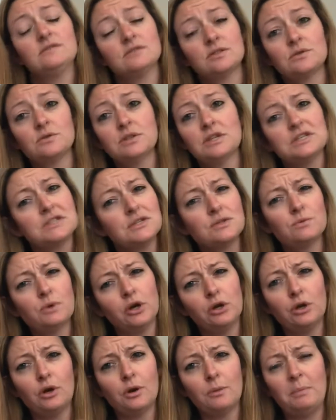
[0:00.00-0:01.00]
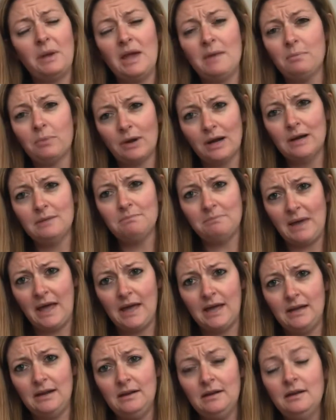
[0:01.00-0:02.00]
So this is where your paper and
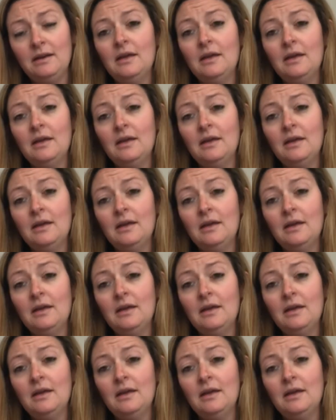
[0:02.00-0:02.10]
pen